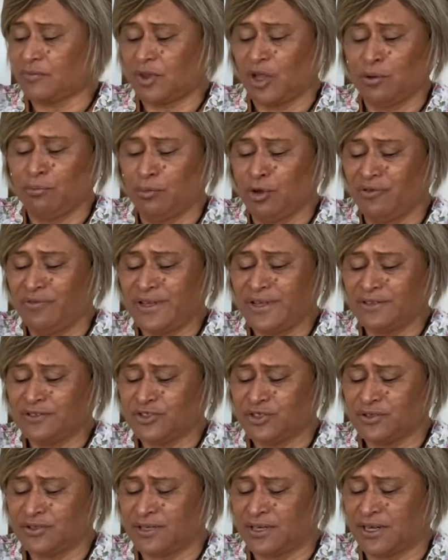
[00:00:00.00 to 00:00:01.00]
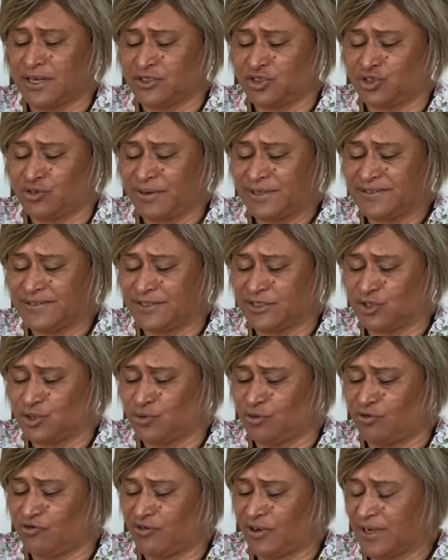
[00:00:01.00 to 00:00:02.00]
And moving into the
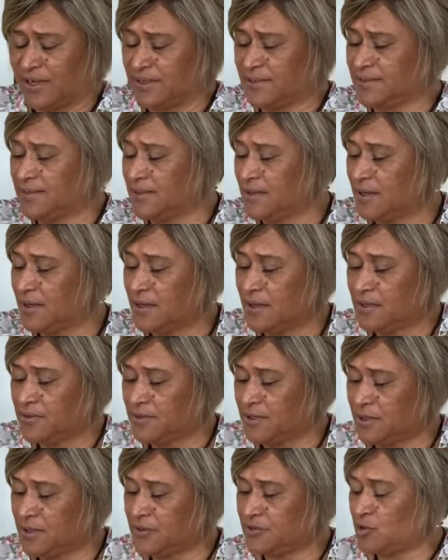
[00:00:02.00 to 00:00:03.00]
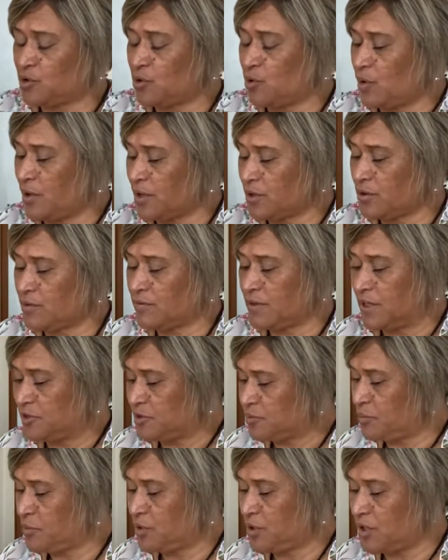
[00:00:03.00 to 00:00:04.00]
transitional phase. So that's
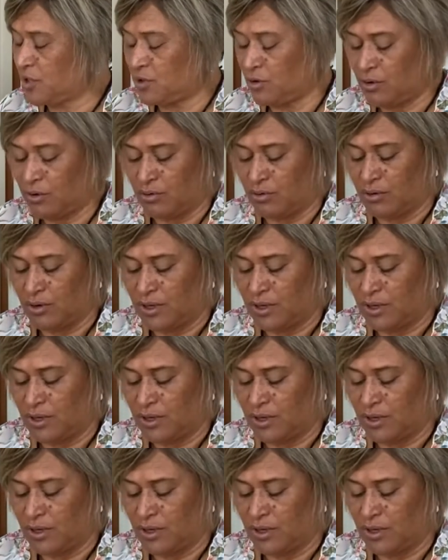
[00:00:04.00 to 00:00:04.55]
pretty cool.